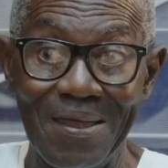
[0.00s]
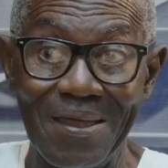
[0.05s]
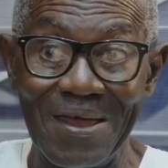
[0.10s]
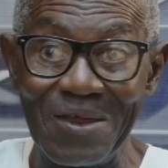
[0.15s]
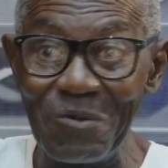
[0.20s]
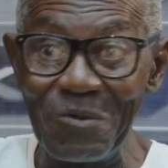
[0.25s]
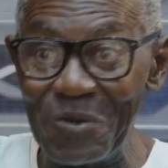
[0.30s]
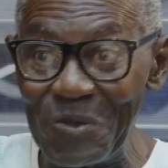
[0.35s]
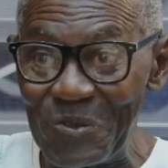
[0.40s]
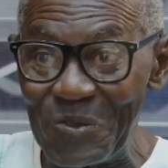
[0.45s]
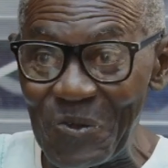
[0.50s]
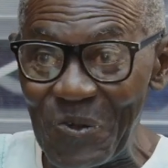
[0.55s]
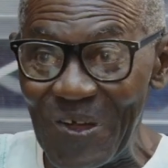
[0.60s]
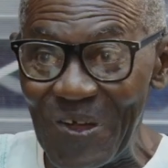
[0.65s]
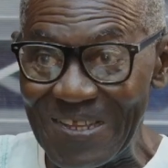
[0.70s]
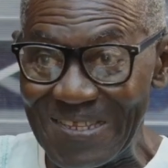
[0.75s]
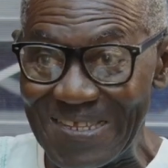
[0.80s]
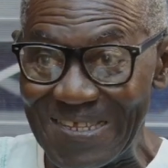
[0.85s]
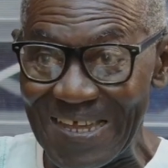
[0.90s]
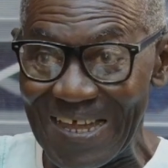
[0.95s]
I don't want you to go
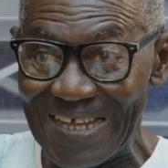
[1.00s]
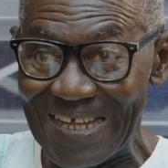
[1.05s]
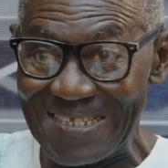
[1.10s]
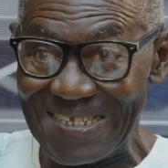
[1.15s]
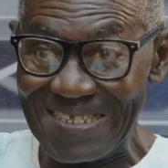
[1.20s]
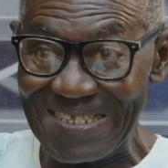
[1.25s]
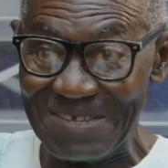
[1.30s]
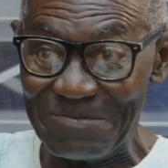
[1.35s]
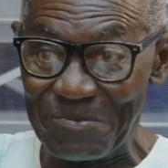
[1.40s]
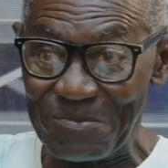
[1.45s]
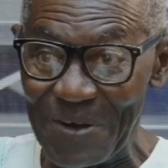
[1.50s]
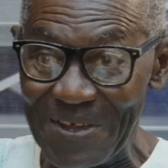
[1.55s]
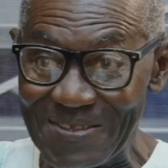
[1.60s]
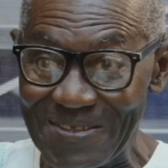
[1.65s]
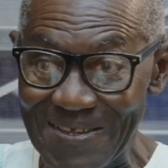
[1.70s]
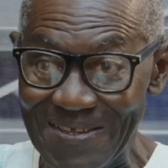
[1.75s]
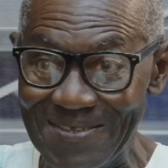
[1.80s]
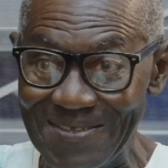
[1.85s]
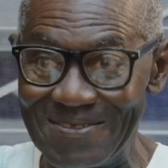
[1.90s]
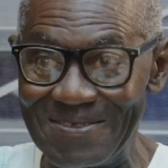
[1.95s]
and take
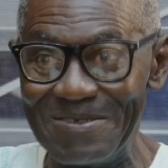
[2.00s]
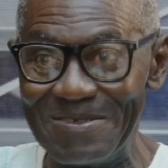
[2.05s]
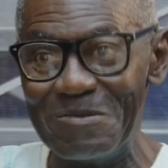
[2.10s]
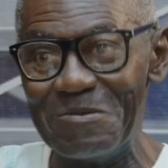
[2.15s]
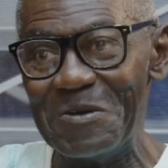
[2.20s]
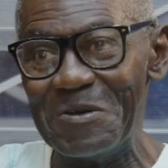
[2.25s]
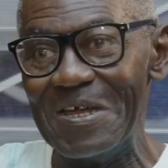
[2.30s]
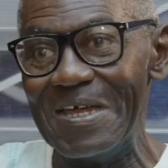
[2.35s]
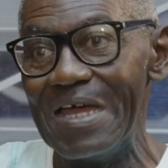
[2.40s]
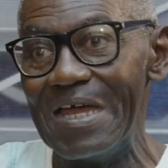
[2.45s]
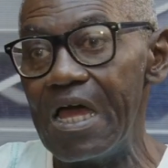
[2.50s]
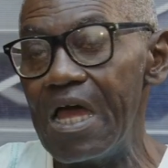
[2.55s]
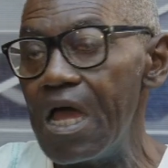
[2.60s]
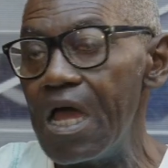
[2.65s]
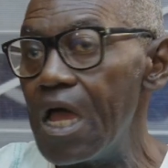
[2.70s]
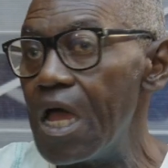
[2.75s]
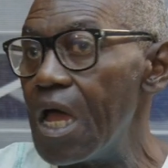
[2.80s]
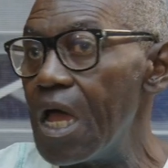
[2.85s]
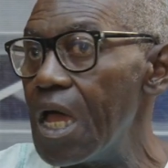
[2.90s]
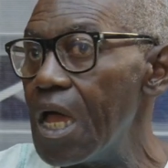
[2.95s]
antidepressants,
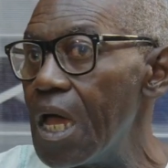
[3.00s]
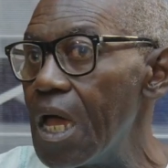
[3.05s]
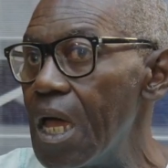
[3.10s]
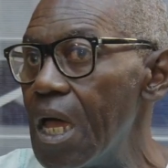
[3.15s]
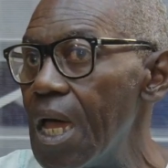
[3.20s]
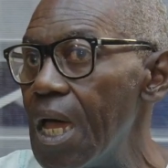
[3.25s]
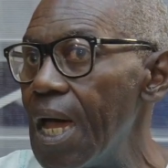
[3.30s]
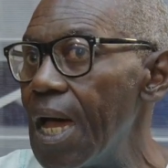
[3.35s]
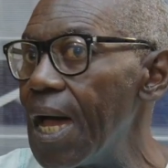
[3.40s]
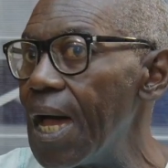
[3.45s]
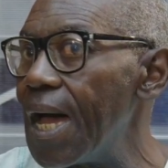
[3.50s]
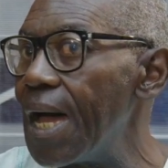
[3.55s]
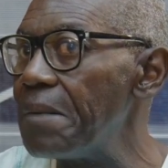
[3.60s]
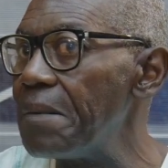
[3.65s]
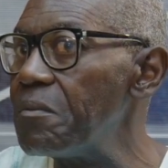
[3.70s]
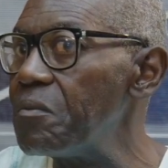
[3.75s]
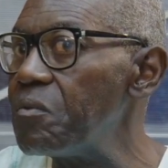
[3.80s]
I'm